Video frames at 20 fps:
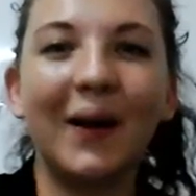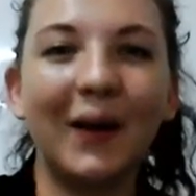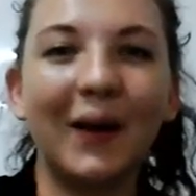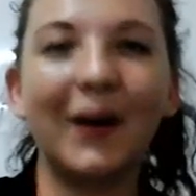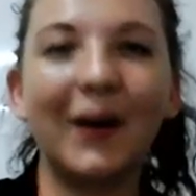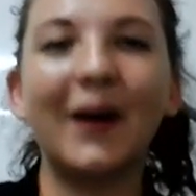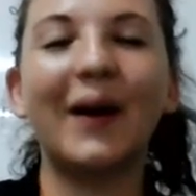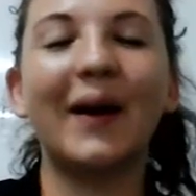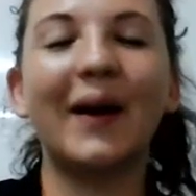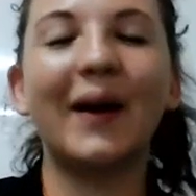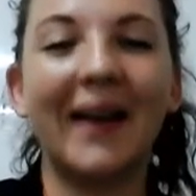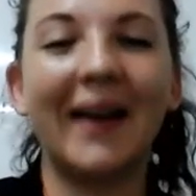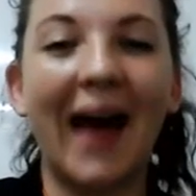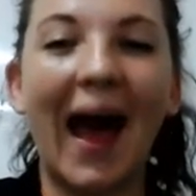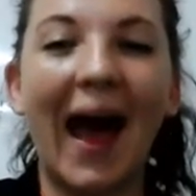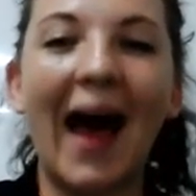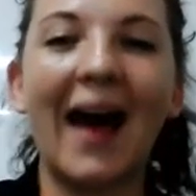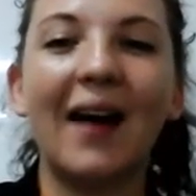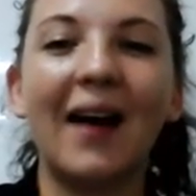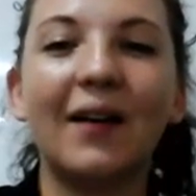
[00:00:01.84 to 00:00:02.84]
Good
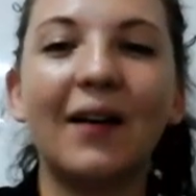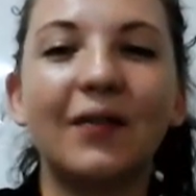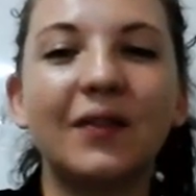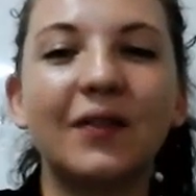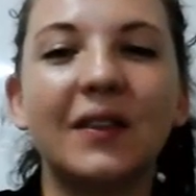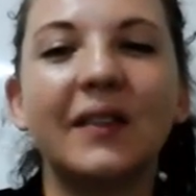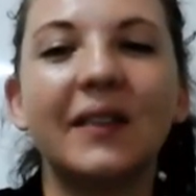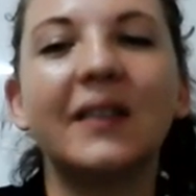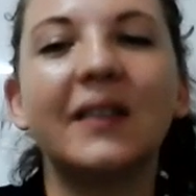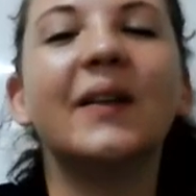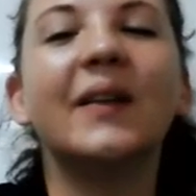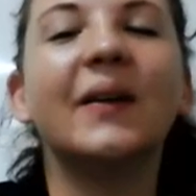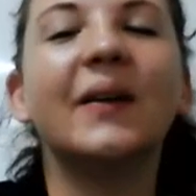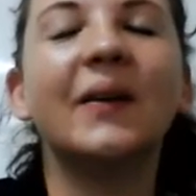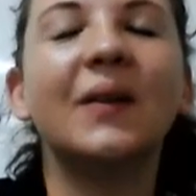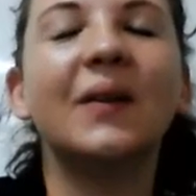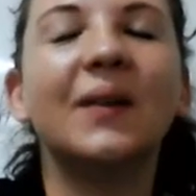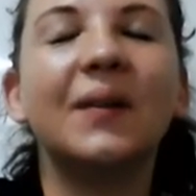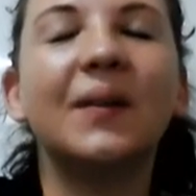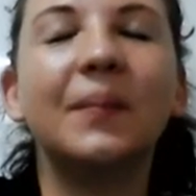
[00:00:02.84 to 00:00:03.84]

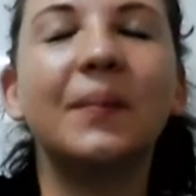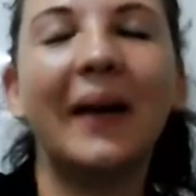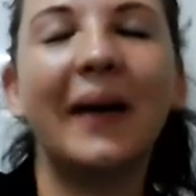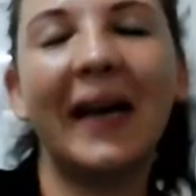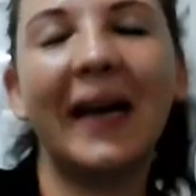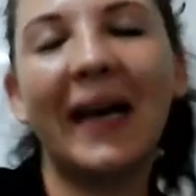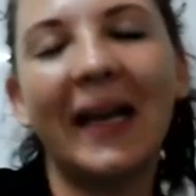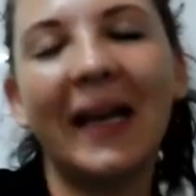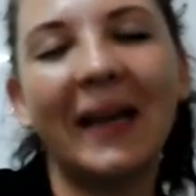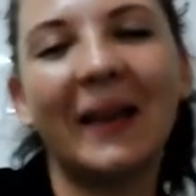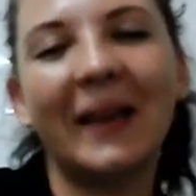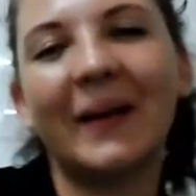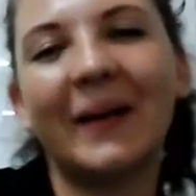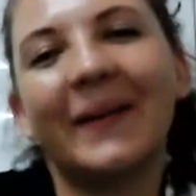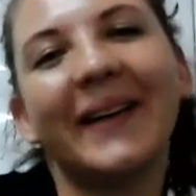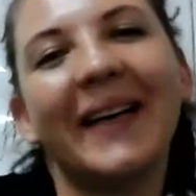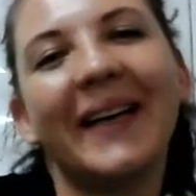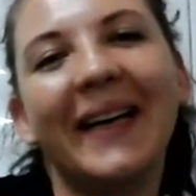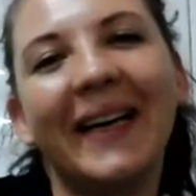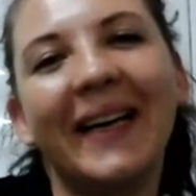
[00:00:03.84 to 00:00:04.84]
afternoon,
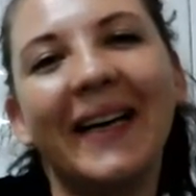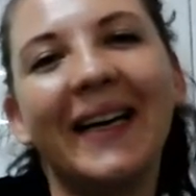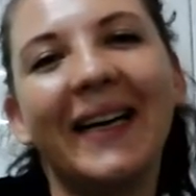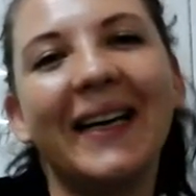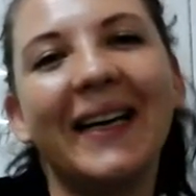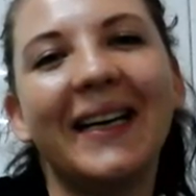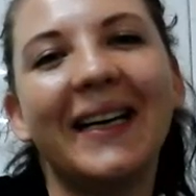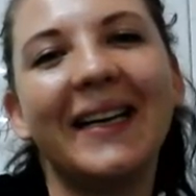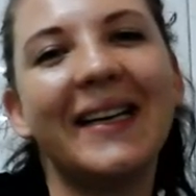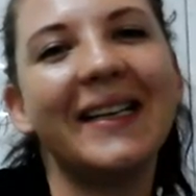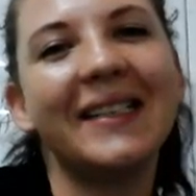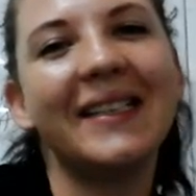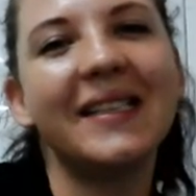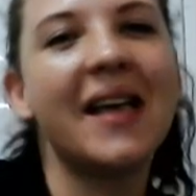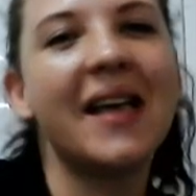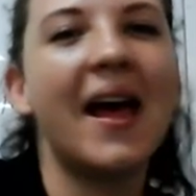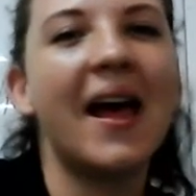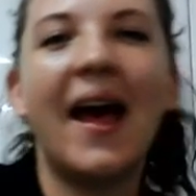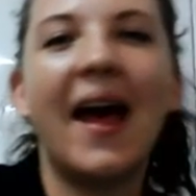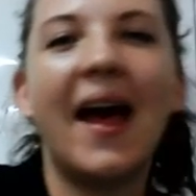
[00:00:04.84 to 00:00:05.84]

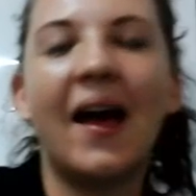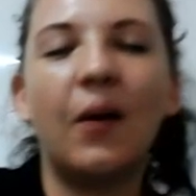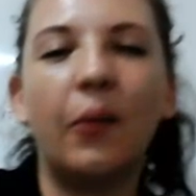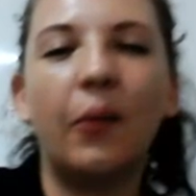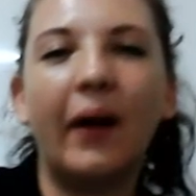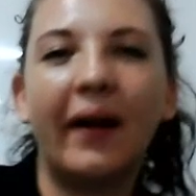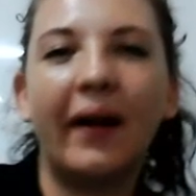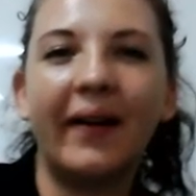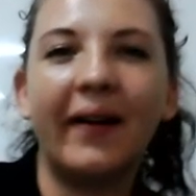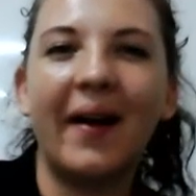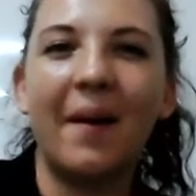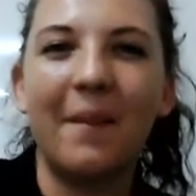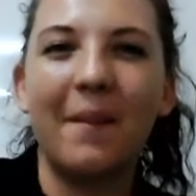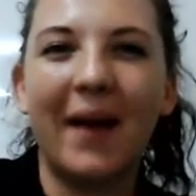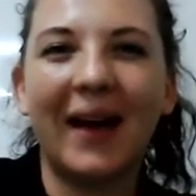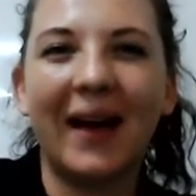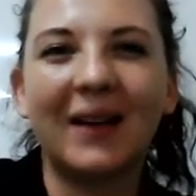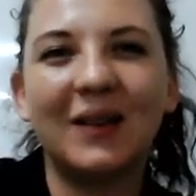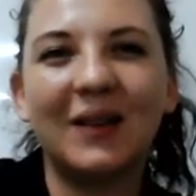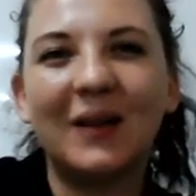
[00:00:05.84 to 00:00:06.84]
P3s, and welcome
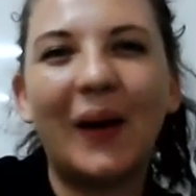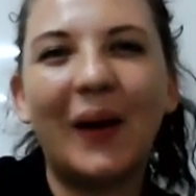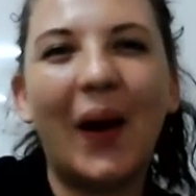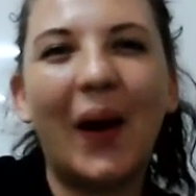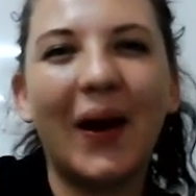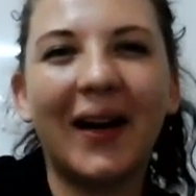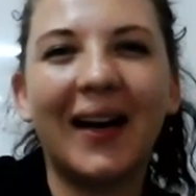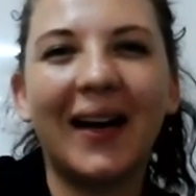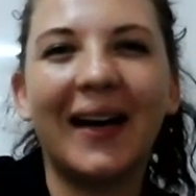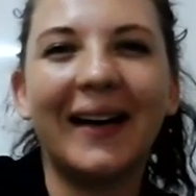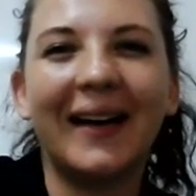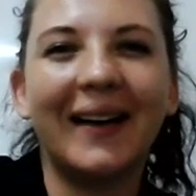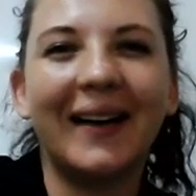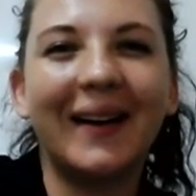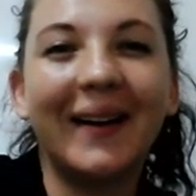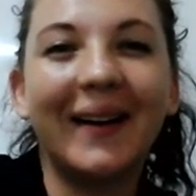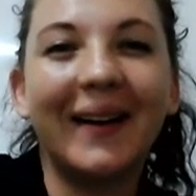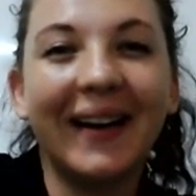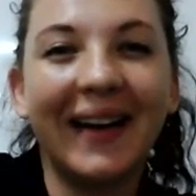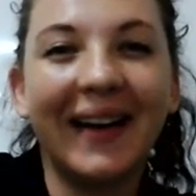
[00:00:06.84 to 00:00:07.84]
back to online
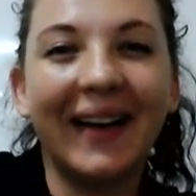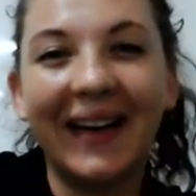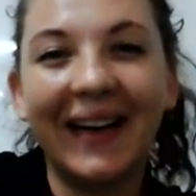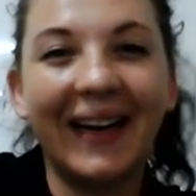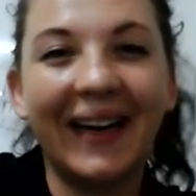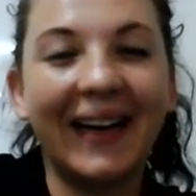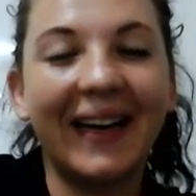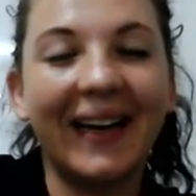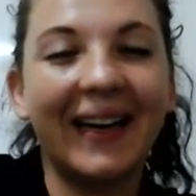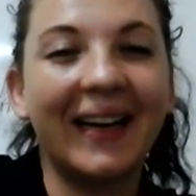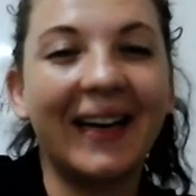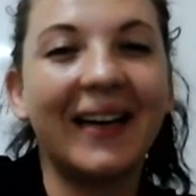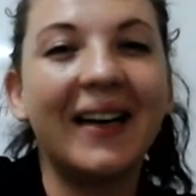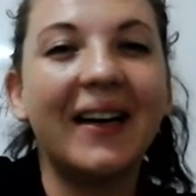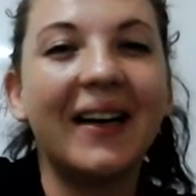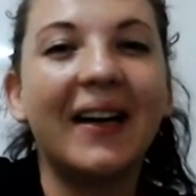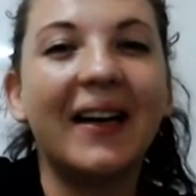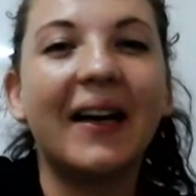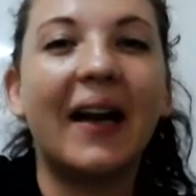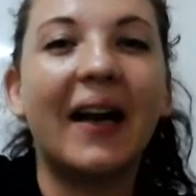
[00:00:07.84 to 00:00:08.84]

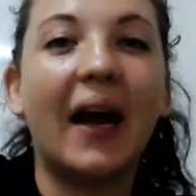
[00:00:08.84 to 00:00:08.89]
learning.